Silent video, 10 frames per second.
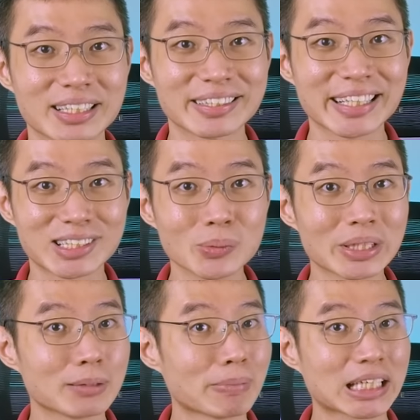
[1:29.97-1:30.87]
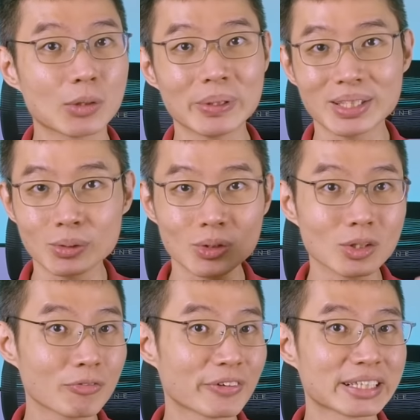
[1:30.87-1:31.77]
They do it by giving you
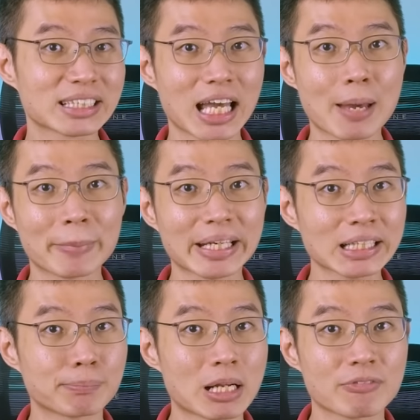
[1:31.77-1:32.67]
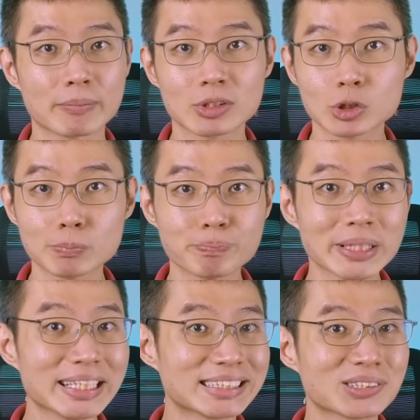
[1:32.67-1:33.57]
low fees and making the platform super
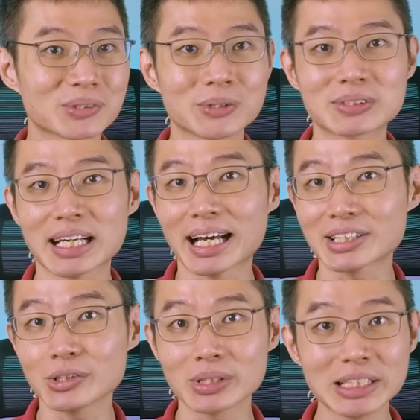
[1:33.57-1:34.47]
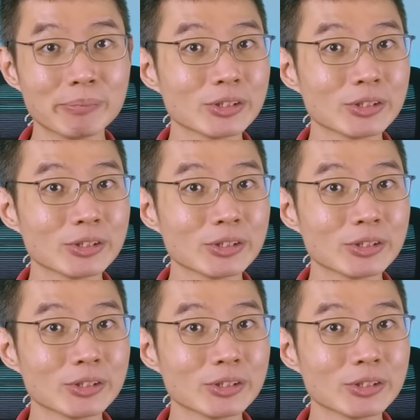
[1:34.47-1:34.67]
easy to use until even